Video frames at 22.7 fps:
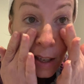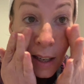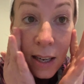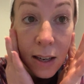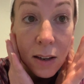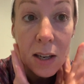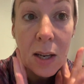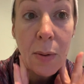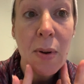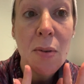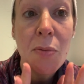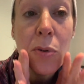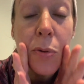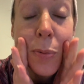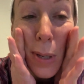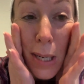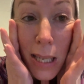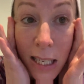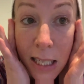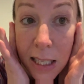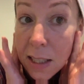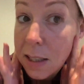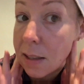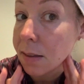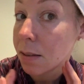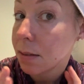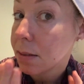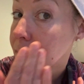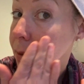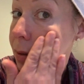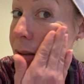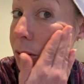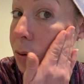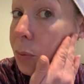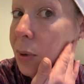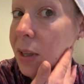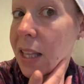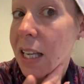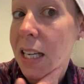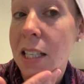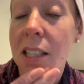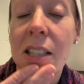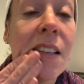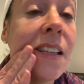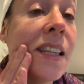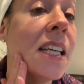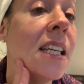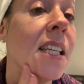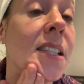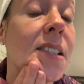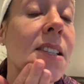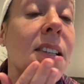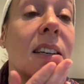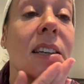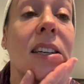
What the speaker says: How come everybody, when they do these